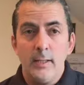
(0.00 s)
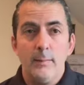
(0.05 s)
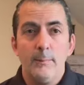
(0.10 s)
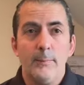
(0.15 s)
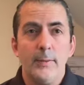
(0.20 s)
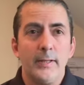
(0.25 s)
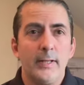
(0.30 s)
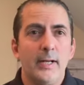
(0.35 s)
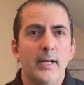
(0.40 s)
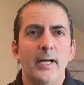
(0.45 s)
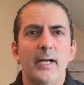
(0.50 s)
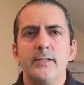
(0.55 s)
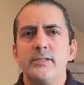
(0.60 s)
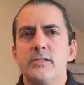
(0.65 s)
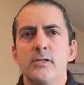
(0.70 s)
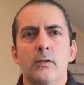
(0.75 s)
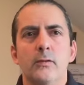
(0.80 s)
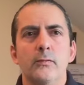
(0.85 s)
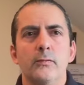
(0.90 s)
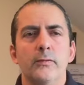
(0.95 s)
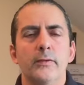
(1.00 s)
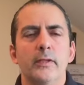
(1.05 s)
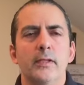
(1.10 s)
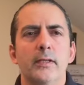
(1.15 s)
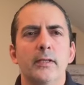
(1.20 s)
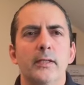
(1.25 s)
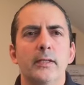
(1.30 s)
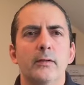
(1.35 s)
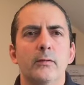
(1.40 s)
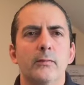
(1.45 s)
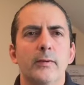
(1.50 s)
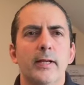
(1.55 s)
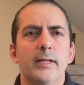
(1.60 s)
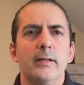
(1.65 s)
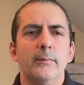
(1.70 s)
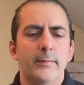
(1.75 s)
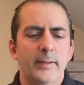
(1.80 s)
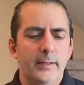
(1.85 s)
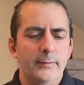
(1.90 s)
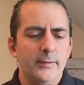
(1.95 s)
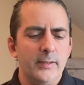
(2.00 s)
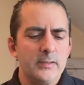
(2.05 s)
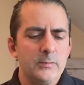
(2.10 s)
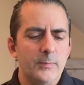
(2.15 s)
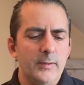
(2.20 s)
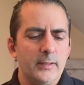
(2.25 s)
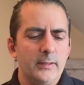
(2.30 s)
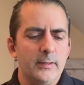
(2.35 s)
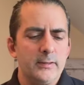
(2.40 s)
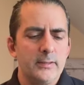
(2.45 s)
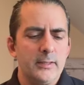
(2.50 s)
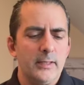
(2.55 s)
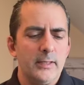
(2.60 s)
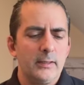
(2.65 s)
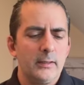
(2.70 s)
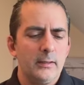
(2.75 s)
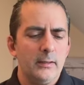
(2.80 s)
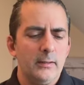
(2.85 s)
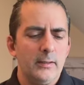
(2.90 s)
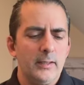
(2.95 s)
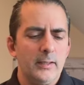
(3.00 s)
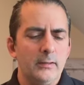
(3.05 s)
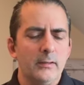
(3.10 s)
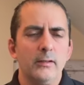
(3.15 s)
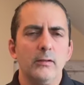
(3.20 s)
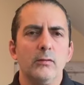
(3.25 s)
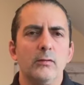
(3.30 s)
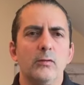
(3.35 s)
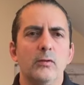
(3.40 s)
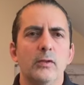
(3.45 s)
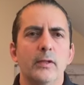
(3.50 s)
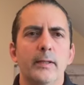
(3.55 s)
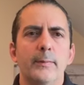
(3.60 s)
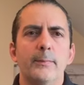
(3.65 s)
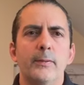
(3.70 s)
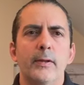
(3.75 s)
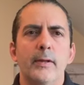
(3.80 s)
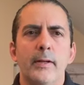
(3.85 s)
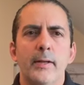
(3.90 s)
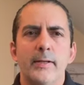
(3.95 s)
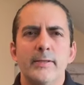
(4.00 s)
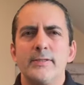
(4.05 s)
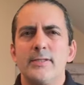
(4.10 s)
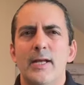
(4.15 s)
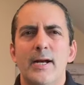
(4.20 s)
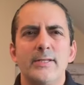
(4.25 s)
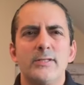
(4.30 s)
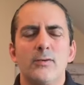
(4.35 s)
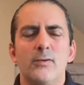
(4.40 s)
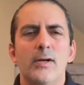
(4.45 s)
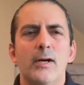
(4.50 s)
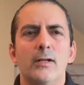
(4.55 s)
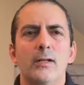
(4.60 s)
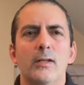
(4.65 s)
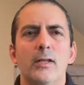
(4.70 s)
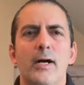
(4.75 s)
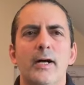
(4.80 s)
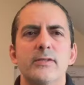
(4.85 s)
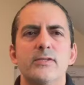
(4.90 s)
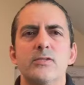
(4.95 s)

But I don't really recommend this because that little clip slides around a lot.